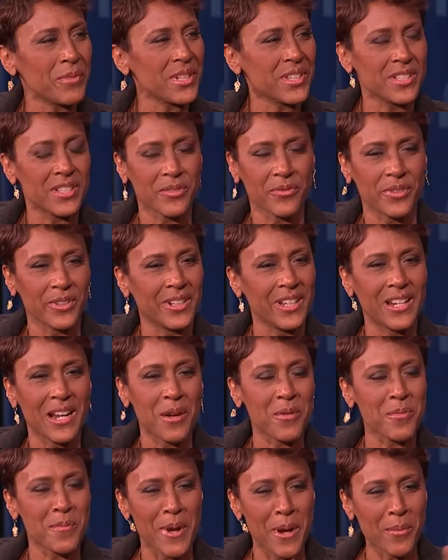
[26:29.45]
different. And I
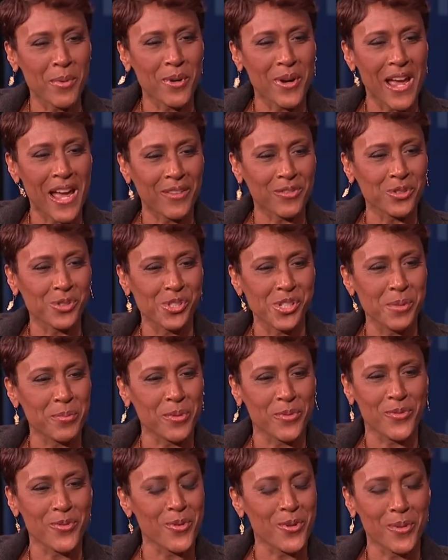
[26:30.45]
remember after she
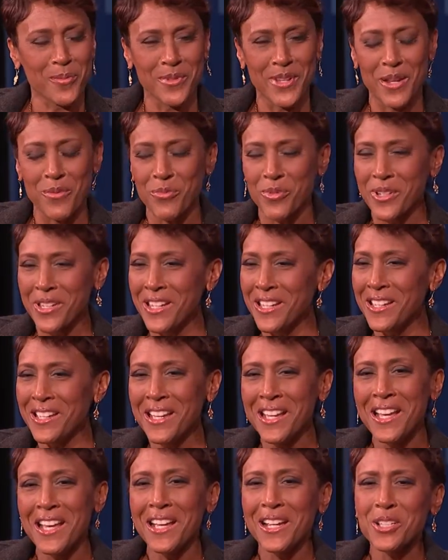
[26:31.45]
performed, and
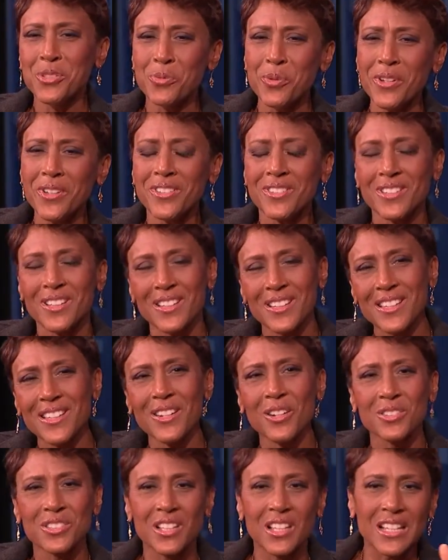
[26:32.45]
because you
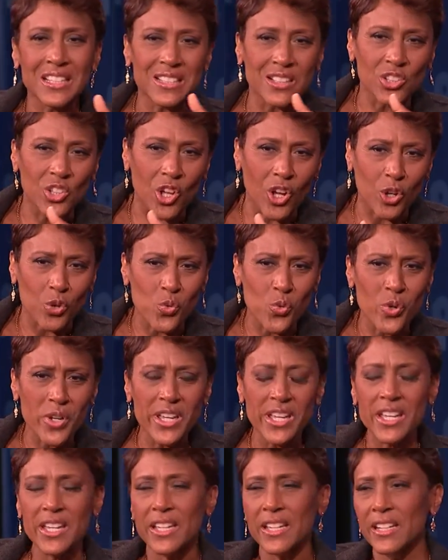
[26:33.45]
know, it's a long
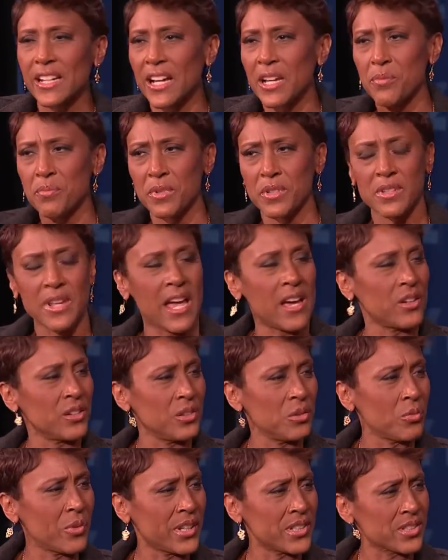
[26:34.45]
week, and I've been out on the
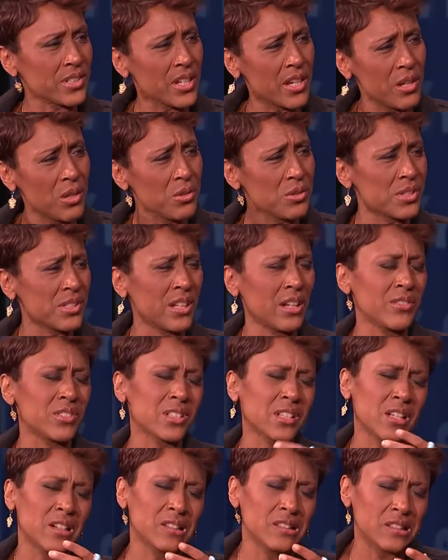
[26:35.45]
West Coast, and I was
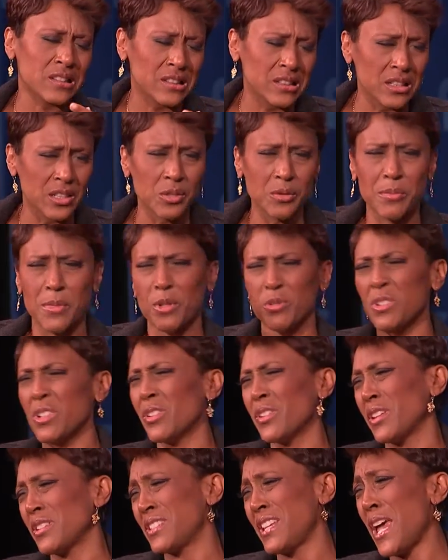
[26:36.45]
kind of, you know,
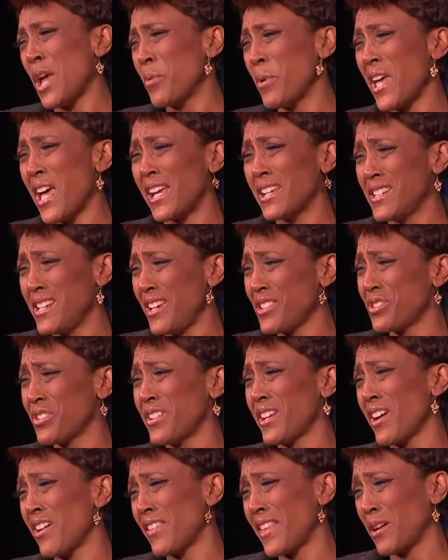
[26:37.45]
the day we had
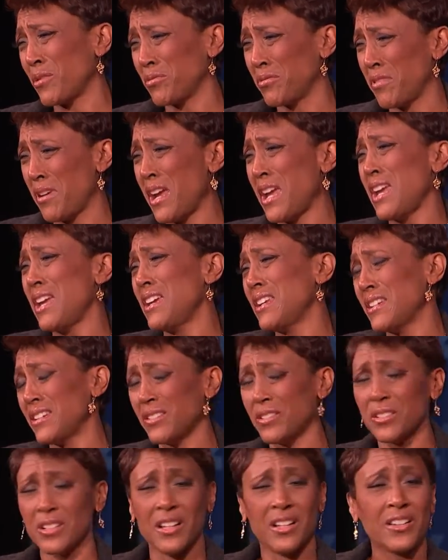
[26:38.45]
yesterday, all that rain, and
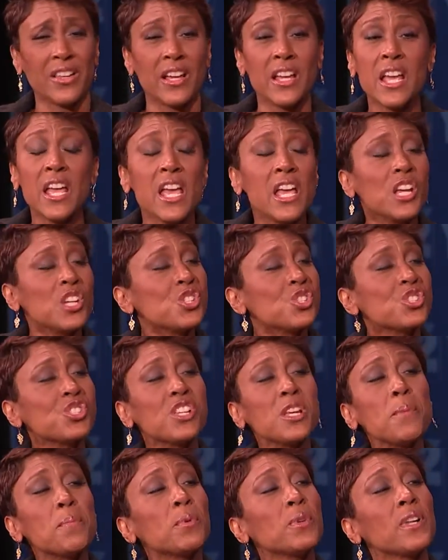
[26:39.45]

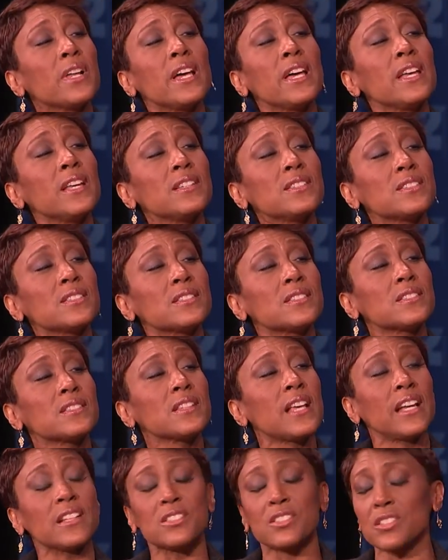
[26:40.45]
she plays
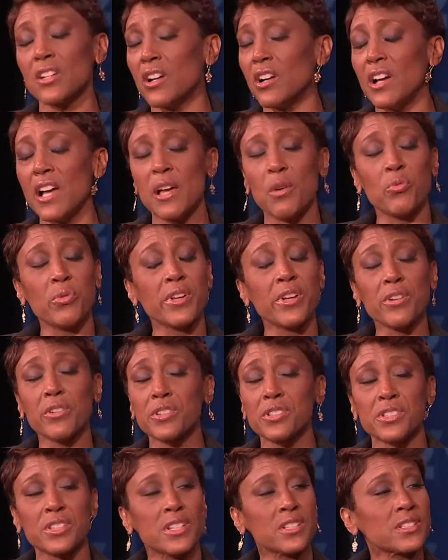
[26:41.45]
that song, and we are
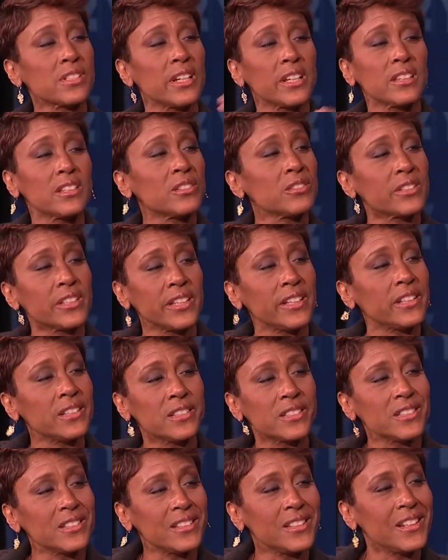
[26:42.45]
just like little
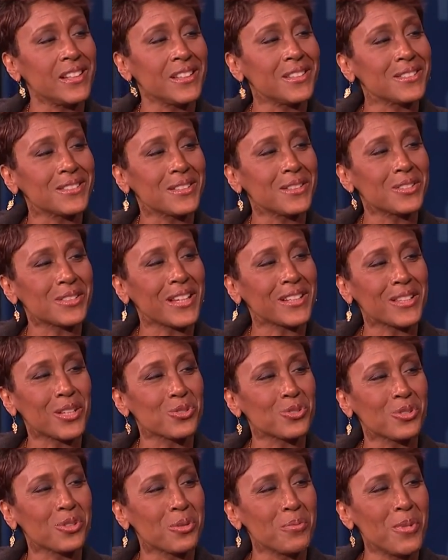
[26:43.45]
kids. It is. It's like
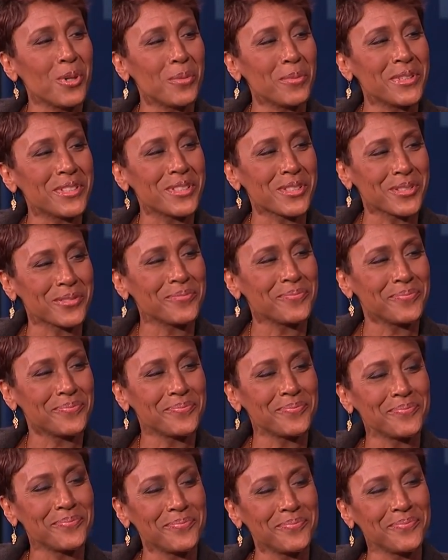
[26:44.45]
those little moments. Yeah,
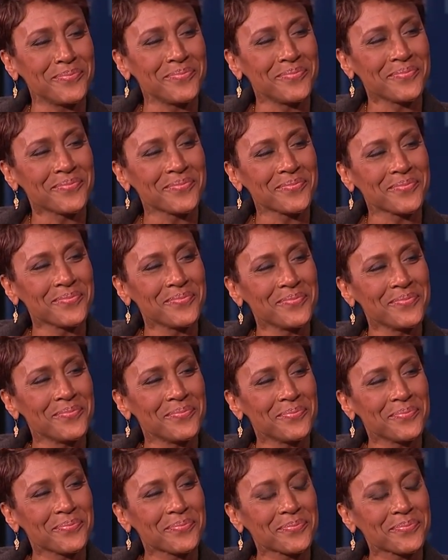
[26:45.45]
it's good. And
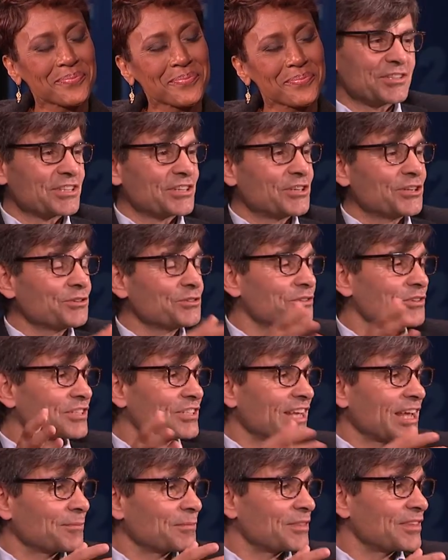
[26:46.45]
this is the new
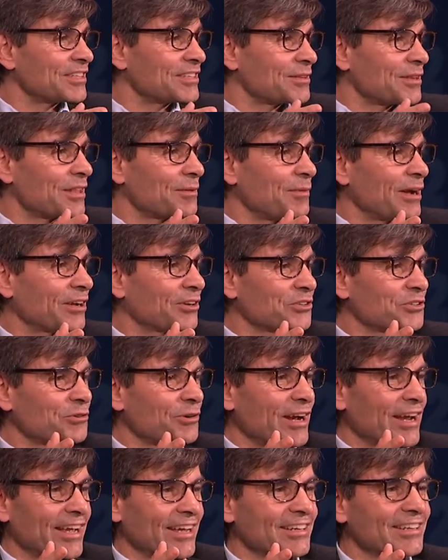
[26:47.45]
segment that Michael
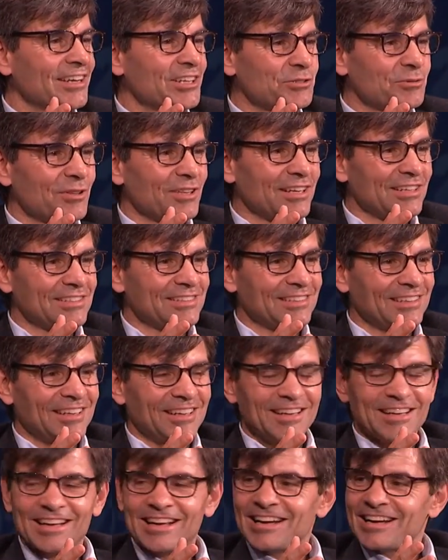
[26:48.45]
Strahan does with us
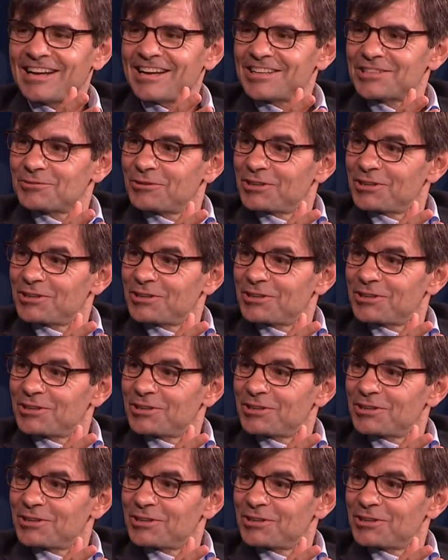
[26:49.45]
as well.